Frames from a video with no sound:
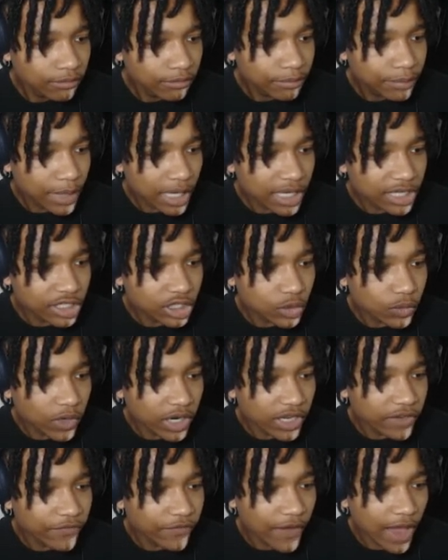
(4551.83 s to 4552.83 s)
base
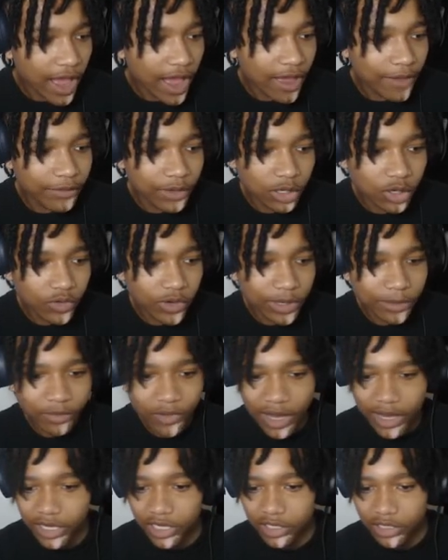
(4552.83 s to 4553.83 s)
25 equipped,
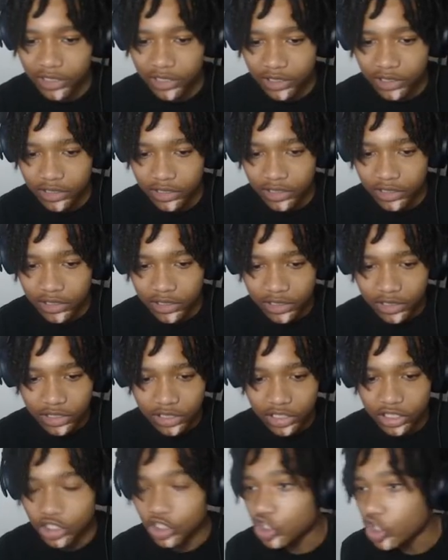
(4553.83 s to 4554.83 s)
right?
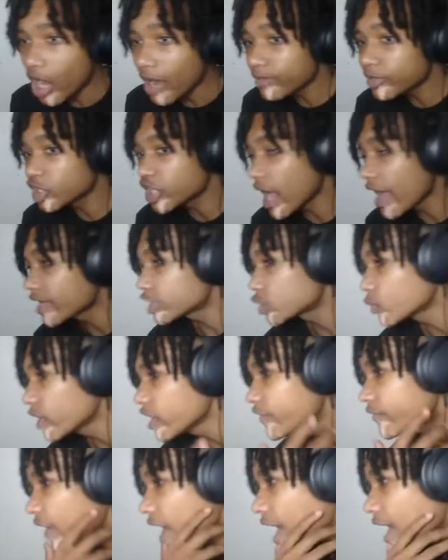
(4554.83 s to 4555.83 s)
Jump shot
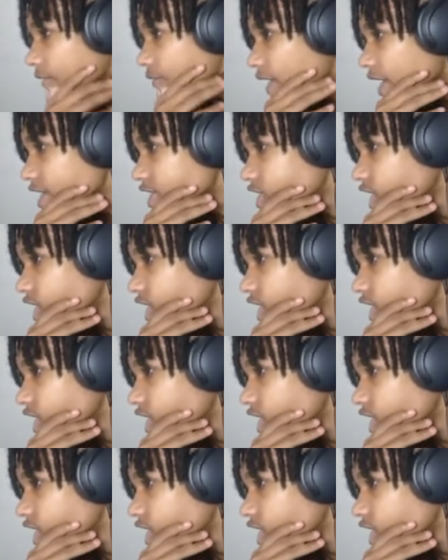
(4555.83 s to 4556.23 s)
25, right,